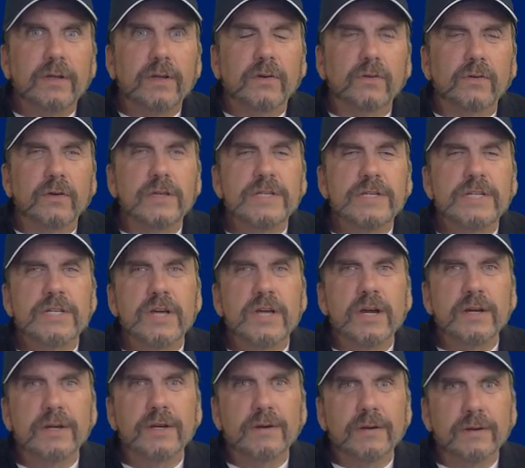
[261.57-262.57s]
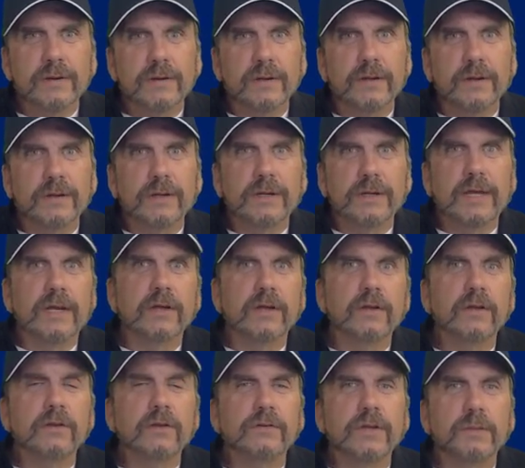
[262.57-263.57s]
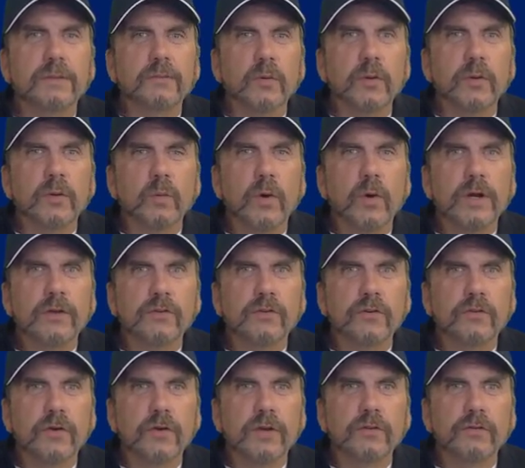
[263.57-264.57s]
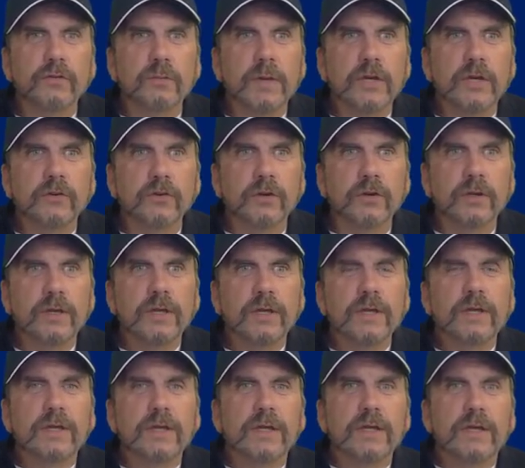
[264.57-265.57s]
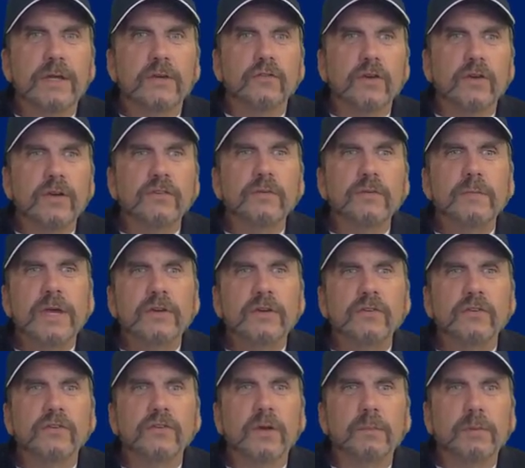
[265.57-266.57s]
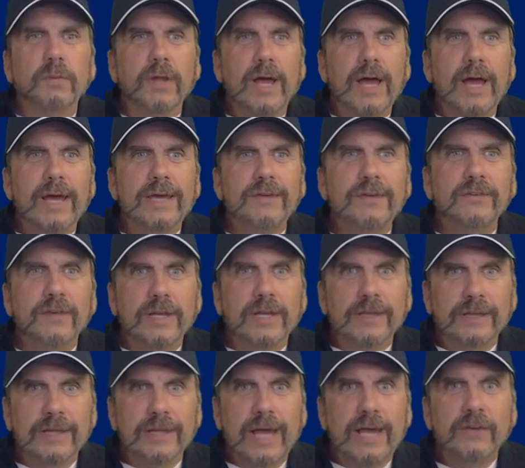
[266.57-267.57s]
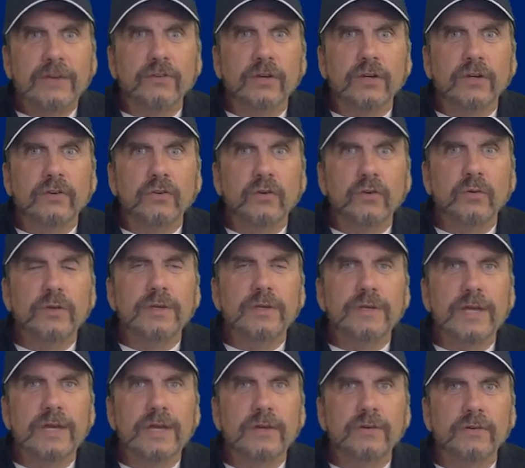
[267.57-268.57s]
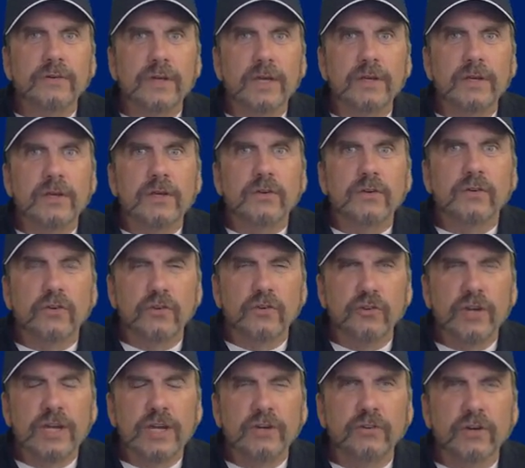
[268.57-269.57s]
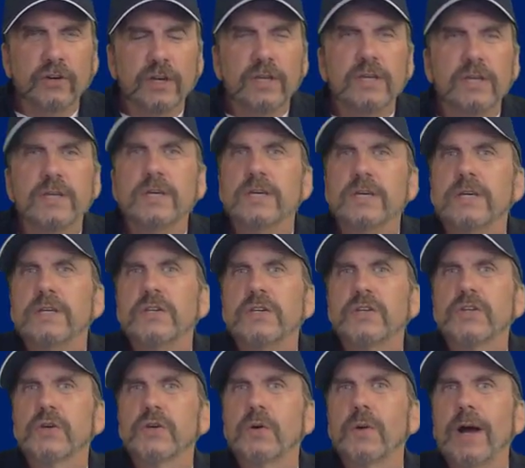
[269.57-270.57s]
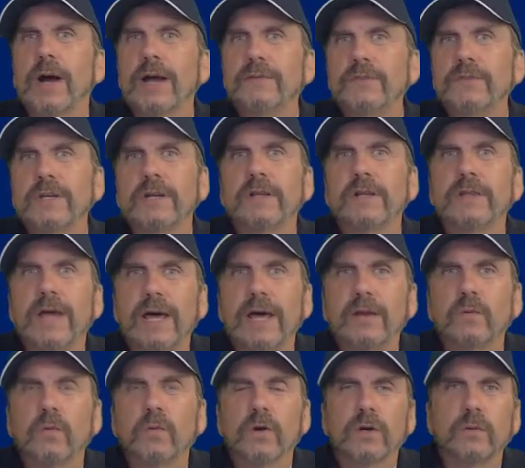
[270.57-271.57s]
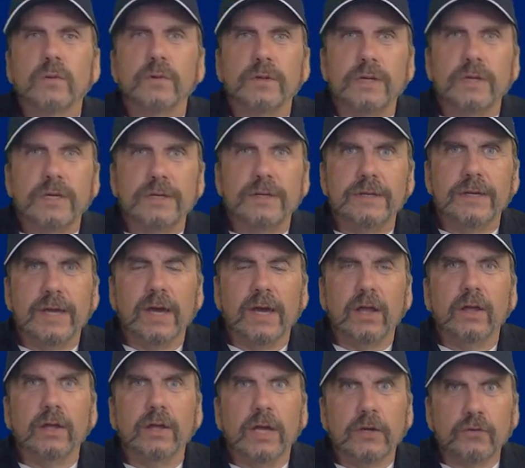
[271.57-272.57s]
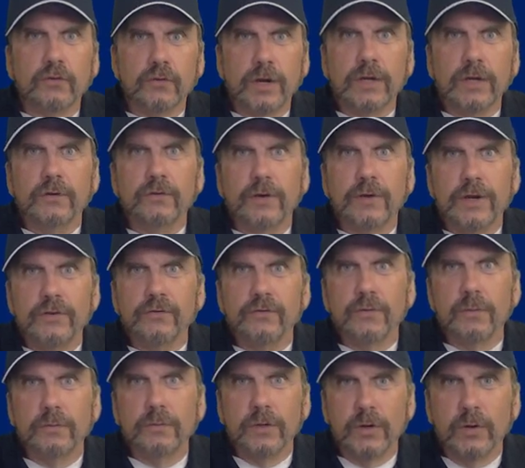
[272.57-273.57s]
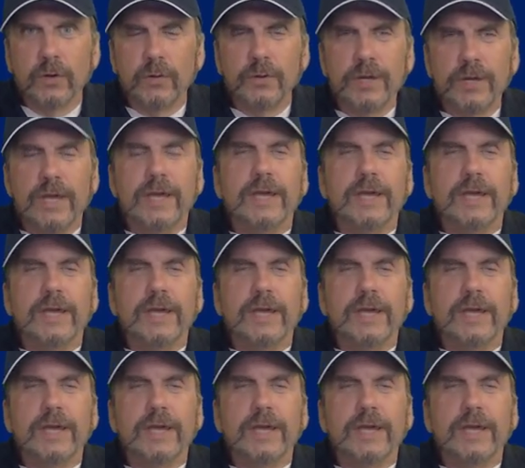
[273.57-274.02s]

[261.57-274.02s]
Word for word: So let's start getting a little deeper with what is a transformation. Transformations applies logic to the data set to change it. So I've done a lot of work with ETL, extract, transform, load,